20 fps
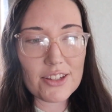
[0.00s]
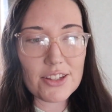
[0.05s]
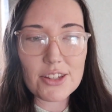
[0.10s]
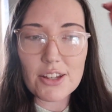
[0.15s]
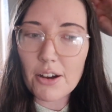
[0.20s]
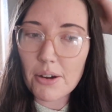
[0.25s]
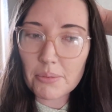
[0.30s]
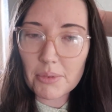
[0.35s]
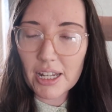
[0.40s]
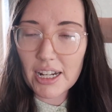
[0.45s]

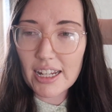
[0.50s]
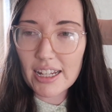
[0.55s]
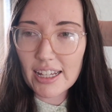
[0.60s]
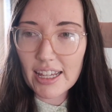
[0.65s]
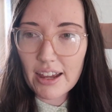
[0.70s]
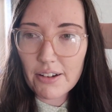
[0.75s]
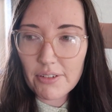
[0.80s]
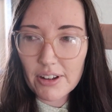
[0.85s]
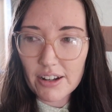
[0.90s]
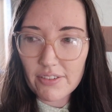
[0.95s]
So I'm gonna
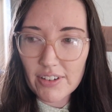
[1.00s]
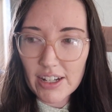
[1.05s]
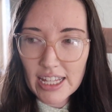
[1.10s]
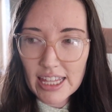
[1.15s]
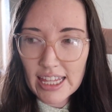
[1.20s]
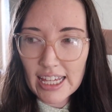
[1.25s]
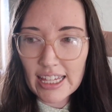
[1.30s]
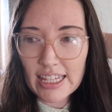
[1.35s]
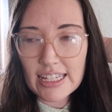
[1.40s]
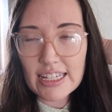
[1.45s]
get rid of
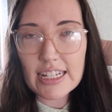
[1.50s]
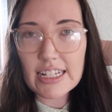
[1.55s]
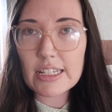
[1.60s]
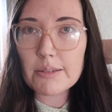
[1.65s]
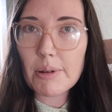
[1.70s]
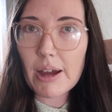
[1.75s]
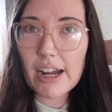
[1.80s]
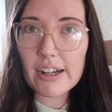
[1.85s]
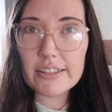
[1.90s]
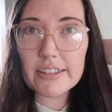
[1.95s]
anything that's
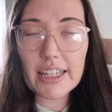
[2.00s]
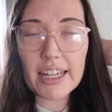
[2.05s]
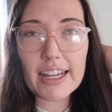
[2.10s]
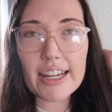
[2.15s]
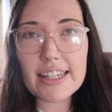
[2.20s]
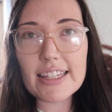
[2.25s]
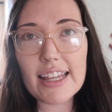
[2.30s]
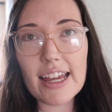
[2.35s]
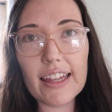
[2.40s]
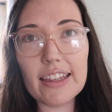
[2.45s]
expired. Like
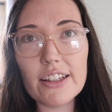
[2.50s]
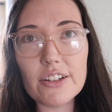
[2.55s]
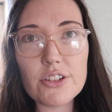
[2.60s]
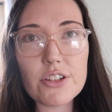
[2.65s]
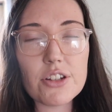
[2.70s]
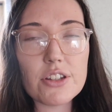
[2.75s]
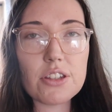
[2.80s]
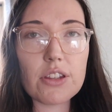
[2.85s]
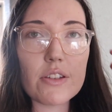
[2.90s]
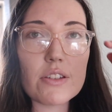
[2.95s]
I said,
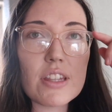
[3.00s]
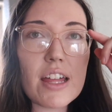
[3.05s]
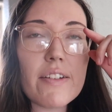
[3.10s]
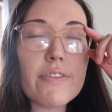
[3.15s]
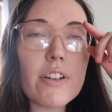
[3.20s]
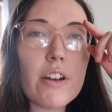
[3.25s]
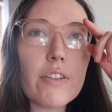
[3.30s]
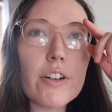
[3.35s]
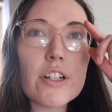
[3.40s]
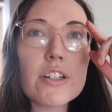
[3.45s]
there's just those
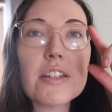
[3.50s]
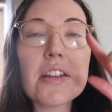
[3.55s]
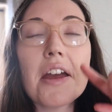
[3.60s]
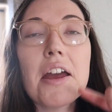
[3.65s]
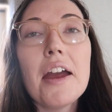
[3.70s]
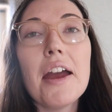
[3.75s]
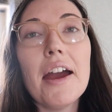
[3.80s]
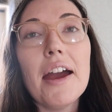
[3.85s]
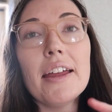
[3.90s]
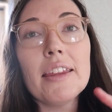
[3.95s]
leftovers,
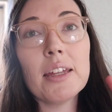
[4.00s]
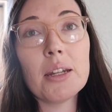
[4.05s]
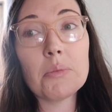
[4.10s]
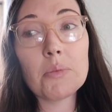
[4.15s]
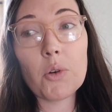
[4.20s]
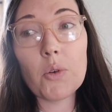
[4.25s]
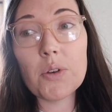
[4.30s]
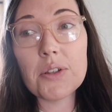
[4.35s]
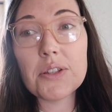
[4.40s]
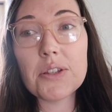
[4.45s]
and then
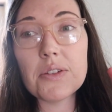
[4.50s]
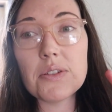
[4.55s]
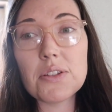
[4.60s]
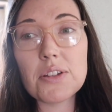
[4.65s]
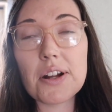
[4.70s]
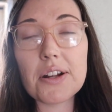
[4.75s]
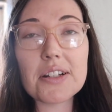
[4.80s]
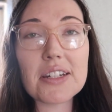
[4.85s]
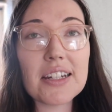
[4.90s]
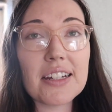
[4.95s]
I'm going to
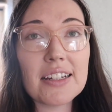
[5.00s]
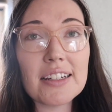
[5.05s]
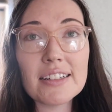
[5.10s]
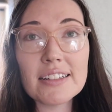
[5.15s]
start